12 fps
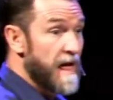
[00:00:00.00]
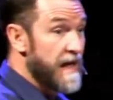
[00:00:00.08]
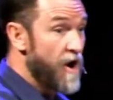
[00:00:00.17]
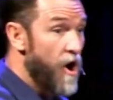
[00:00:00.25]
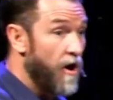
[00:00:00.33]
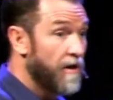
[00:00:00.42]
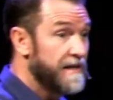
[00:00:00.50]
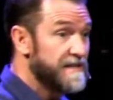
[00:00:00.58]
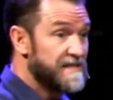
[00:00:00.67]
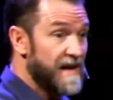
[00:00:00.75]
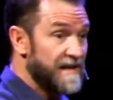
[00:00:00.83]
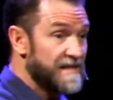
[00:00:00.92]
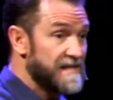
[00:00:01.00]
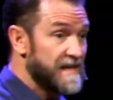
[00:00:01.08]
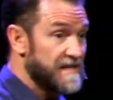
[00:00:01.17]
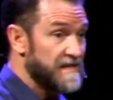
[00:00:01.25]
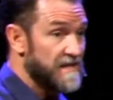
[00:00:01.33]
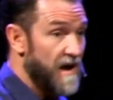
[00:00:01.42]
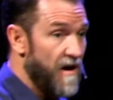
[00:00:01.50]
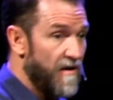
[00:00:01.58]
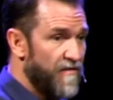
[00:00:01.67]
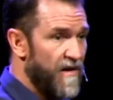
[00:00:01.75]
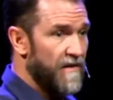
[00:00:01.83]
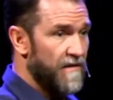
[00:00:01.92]
And all he's done is this, is
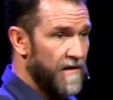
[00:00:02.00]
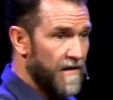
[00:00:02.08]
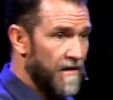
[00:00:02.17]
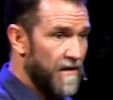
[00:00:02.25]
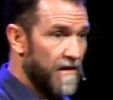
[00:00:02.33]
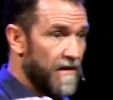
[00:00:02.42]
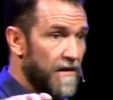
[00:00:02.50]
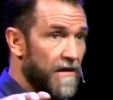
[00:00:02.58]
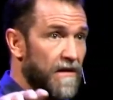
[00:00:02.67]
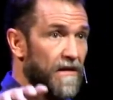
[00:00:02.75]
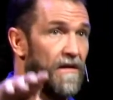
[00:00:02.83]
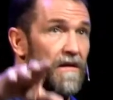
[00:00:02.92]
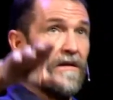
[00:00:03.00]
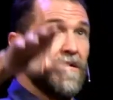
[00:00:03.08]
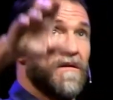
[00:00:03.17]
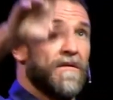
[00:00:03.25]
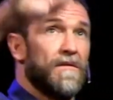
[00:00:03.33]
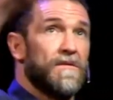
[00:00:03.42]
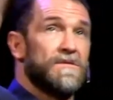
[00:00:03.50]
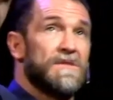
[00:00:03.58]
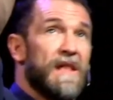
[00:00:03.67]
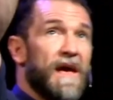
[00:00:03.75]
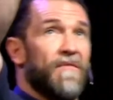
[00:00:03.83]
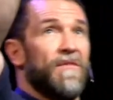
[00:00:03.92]
our Father, who's
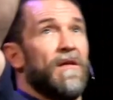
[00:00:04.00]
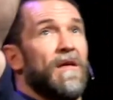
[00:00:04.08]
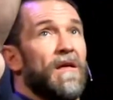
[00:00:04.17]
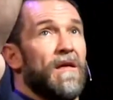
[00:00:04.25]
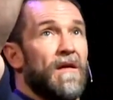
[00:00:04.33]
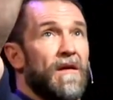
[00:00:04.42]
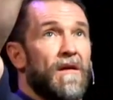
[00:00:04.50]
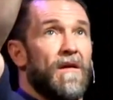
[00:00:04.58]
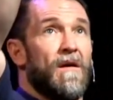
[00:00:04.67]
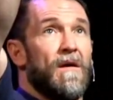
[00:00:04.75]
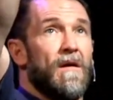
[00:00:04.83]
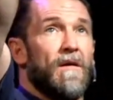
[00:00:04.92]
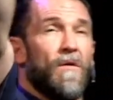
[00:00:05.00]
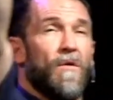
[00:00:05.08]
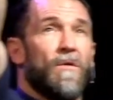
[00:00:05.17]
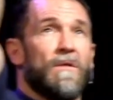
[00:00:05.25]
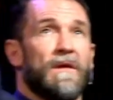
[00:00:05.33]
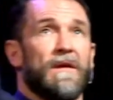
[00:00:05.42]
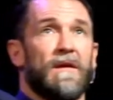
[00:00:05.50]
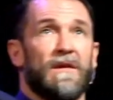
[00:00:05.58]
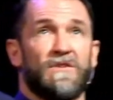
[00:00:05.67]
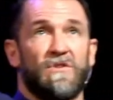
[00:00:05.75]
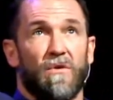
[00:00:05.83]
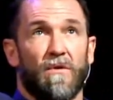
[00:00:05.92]
in heaven, holy
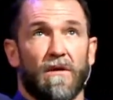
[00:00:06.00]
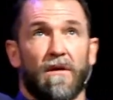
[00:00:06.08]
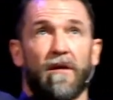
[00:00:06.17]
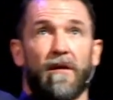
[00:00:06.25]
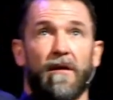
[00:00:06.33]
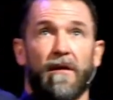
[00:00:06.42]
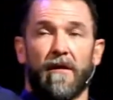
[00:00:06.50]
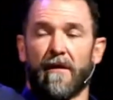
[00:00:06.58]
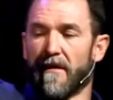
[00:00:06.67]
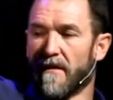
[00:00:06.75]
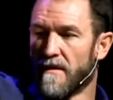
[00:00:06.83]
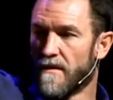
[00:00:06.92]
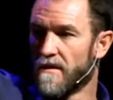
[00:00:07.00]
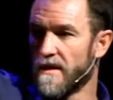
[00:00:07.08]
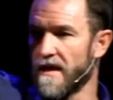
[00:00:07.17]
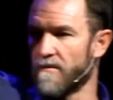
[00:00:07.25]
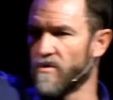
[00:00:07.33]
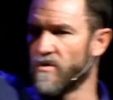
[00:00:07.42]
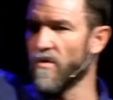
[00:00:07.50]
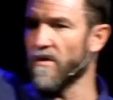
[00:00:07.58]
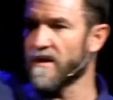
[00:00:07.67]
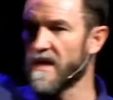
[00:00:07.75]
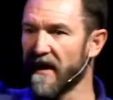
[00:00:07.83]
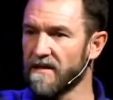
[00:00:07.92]
is your name.
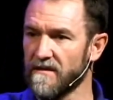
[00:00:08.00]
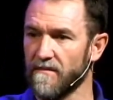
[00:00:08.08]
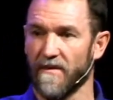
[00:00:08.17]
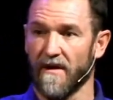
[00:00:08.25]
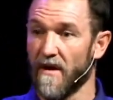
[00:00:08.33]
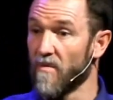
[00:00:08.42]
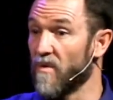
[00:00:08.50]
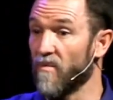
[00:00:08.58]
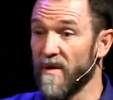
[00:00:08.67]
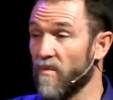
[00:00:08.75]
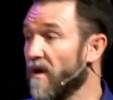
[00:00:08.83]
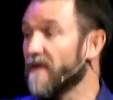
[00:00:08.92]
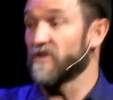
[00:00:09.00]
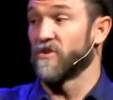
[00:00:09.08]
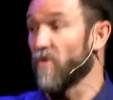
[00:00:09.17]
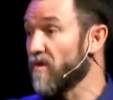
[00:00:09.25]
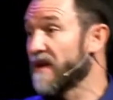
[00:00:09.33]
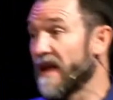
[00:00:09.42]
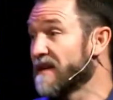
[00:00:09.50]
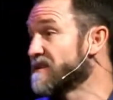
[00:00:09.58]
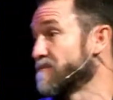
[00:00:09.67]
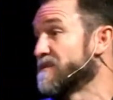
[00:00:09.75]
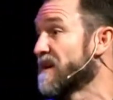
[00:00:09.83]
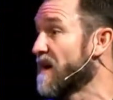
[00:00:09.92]
Your kingdom, what we want is your
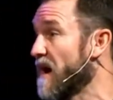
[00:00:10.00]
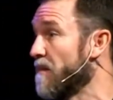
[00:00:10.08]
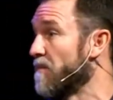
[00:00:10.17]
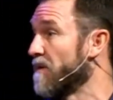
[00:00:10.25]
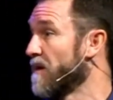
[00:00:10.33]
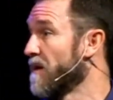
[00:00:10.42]
kingdom to come.